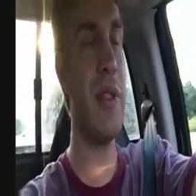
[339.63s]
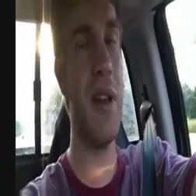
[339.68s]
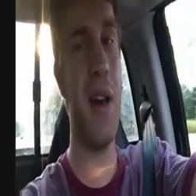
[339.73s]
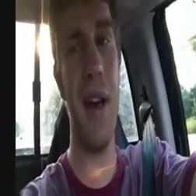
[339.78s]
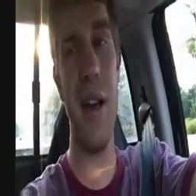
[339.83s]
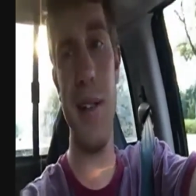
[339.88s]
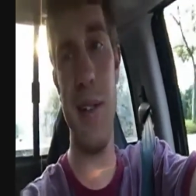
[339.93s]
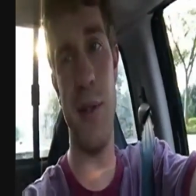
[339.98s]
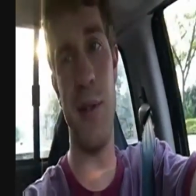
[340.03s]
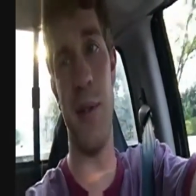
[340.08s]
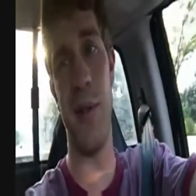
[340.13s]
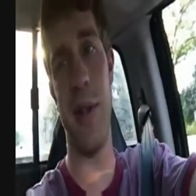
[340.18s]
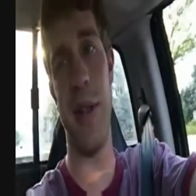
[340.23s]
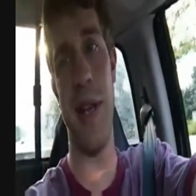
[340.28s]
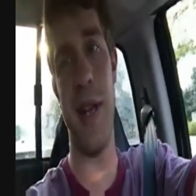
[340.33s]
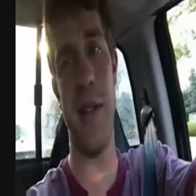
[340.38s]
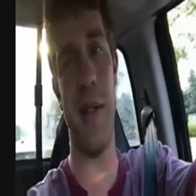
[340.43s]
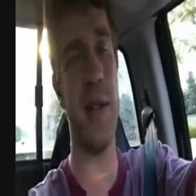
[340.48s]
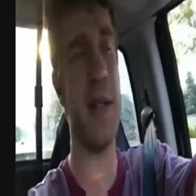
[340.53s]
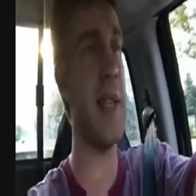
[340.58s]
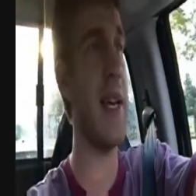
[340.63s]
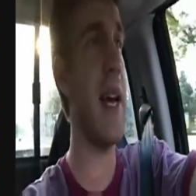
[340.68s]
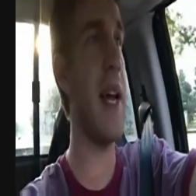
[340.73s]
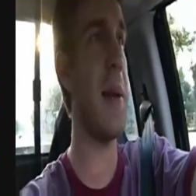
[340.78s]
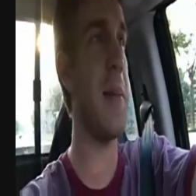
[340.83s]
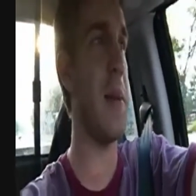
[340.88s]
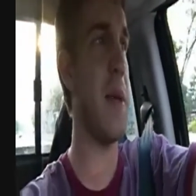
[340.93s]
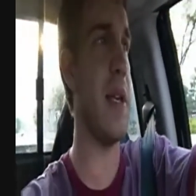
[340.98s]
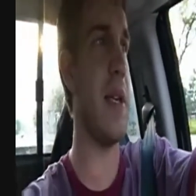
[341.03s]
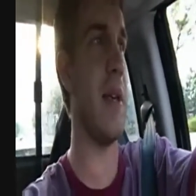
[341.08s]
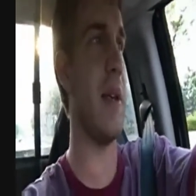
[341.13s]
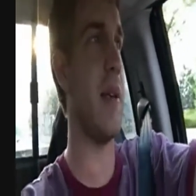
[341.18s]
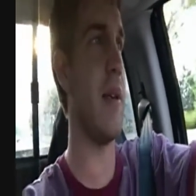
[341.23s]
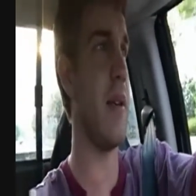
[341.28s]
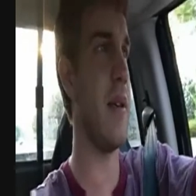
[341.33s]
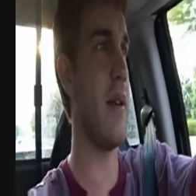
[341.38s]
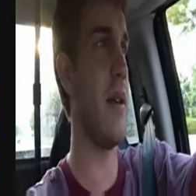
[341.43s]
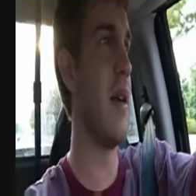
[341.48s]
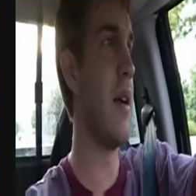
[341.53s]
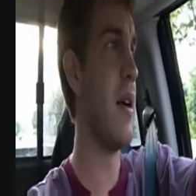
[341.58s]
We went to high school together. It's got to be,
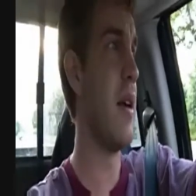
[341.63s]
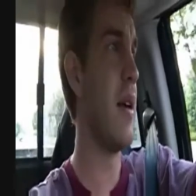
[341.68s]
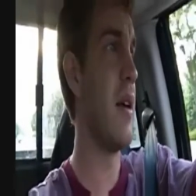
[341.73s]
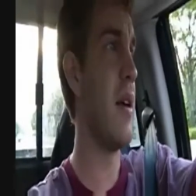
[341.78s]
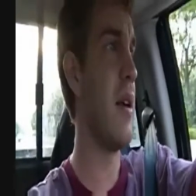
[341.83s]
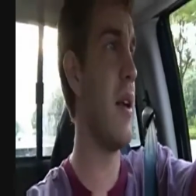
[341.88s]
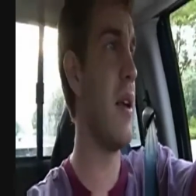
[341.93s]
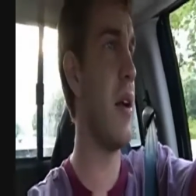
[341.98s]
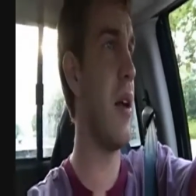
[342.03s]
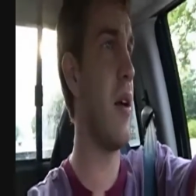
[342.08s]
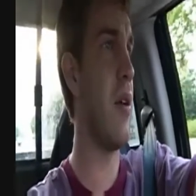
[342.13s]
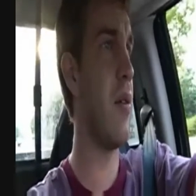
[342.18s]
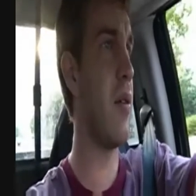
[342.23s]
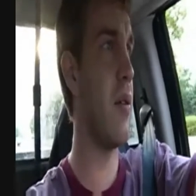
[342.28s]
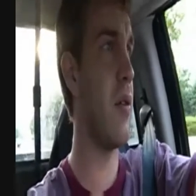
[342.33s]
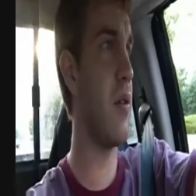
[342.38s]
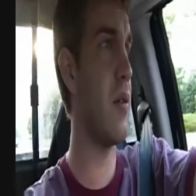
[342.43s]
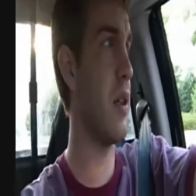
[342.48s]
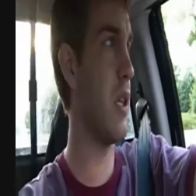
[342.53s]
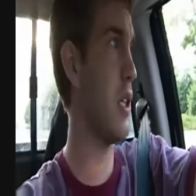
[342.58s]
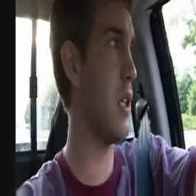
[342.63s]
you know,